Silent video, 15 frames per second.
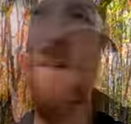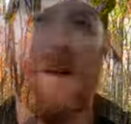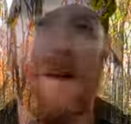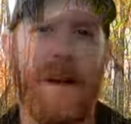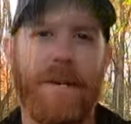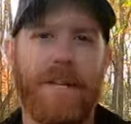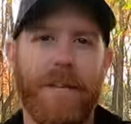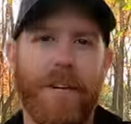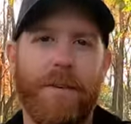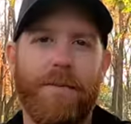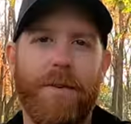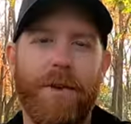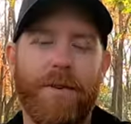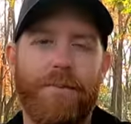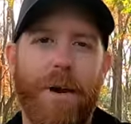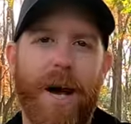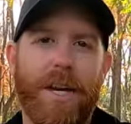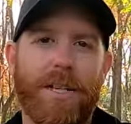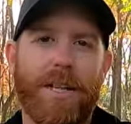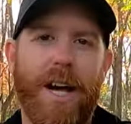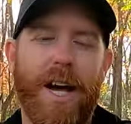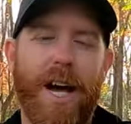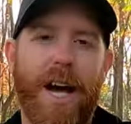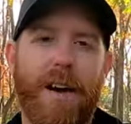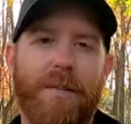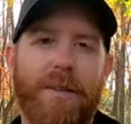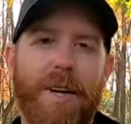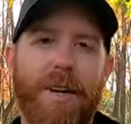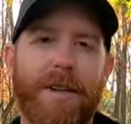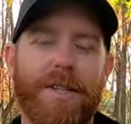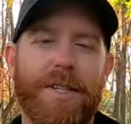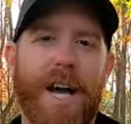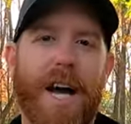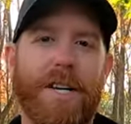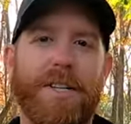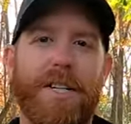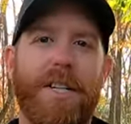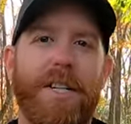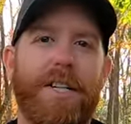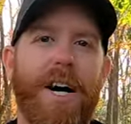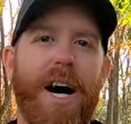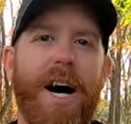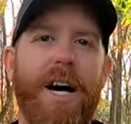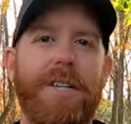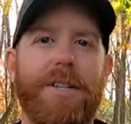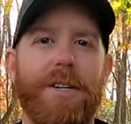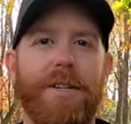All right, so the first box I have here is actually the dies.